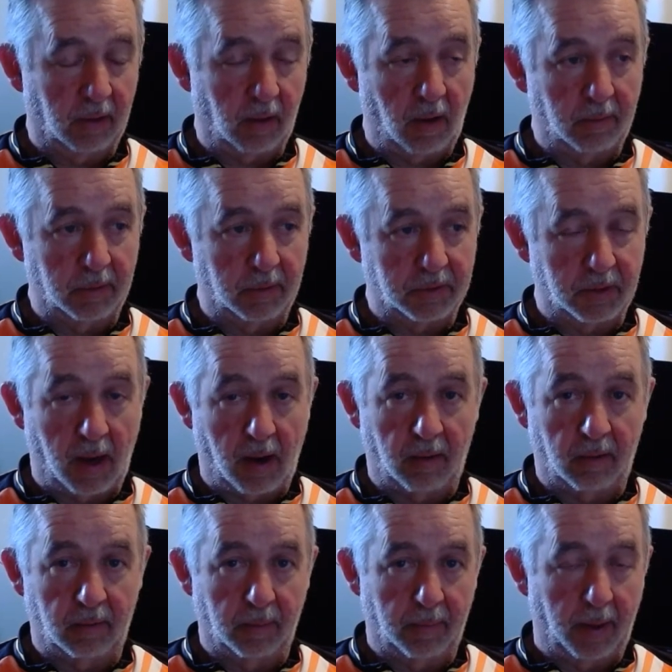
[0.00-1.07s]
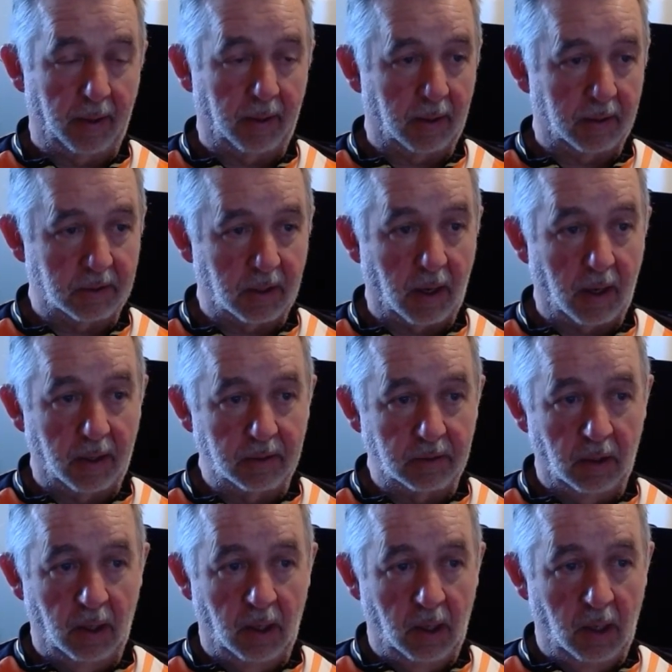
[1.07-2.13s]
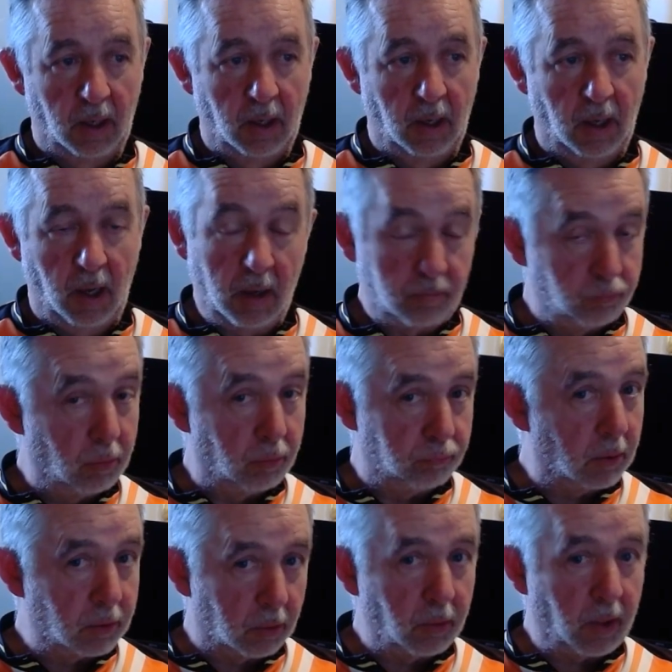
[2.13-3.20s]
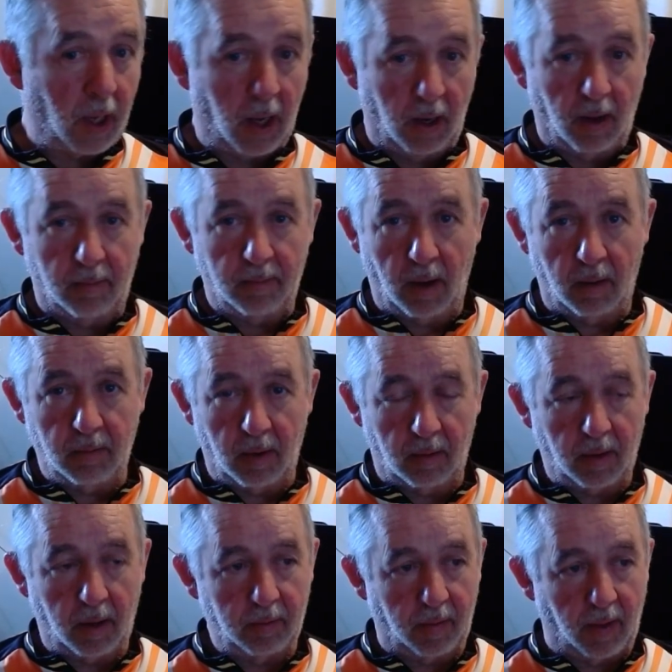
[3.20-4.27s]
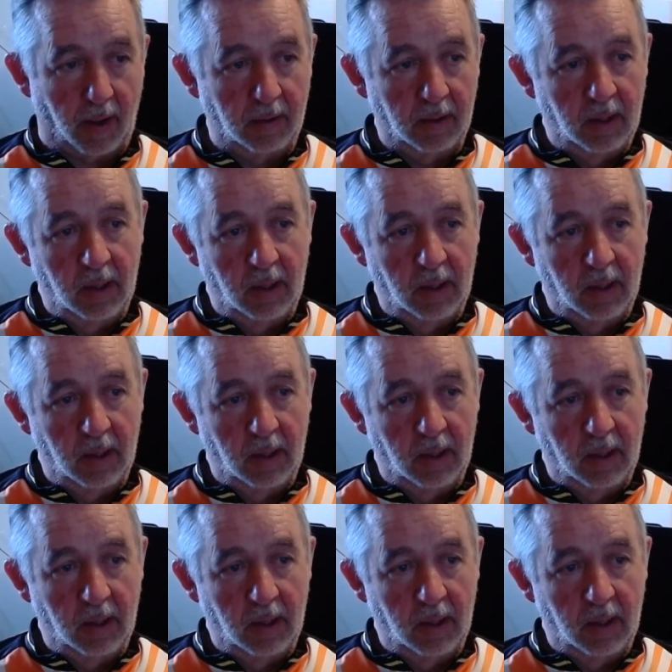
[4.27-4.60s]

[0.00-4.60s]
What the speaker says: kilometers an hour on a bike that size, it's okay. I'm all right with that.